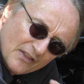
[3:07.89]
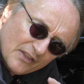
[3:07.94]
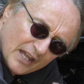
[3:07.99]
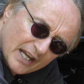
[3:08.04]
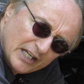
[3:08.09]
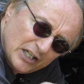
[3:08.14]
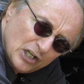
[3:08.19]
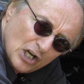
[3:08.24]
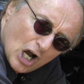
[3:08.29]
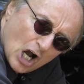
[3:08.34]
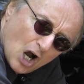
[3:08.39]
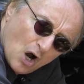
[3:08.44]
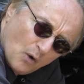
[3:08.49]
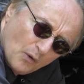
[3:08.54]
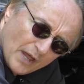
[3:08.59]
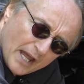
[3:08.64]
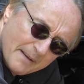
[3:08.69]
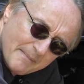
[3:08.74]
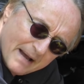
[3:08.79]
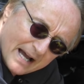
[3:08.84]
They
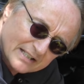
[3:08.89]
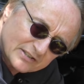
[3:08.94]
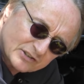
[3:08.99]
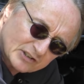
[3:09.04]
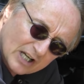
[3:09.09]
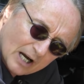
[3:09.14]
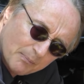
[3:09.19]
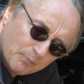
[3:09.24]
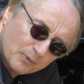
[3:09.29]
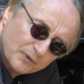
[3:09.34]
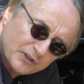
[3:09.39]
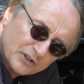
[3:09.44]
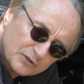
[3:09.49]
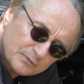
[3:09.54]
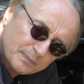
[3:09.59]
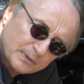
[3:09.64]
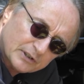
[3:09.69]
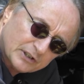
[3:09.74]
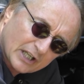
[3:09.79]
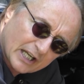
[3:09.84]
know they messed up with
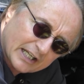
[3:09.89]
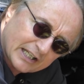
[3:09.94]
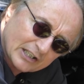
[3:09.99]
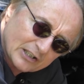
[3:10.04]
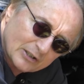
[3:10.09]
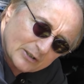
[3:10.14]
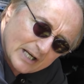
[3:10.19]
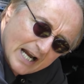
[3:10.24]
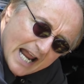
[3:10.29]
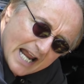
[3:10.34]
this particular